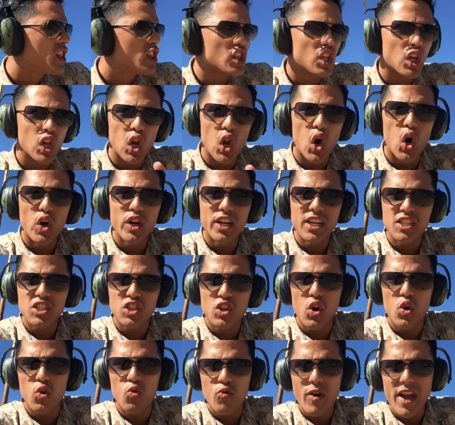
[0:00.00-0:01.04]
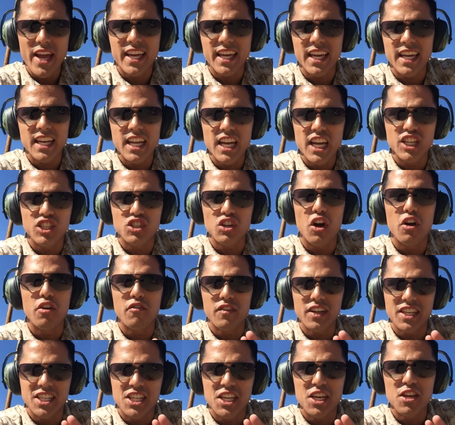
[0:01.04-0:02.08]
the longest on is
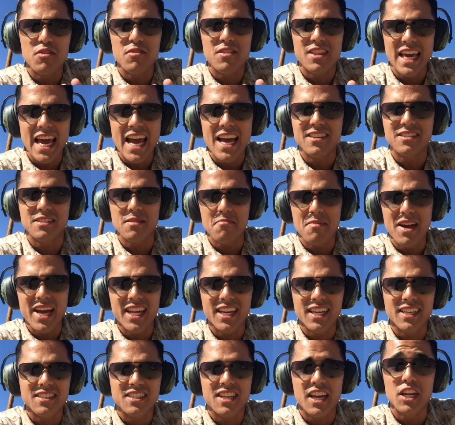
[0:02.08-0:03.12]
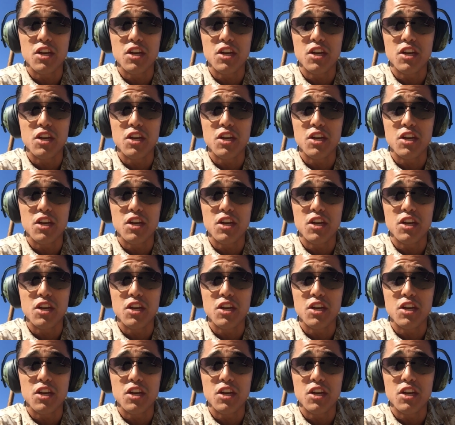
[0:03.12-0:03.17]
over 2,000 meters.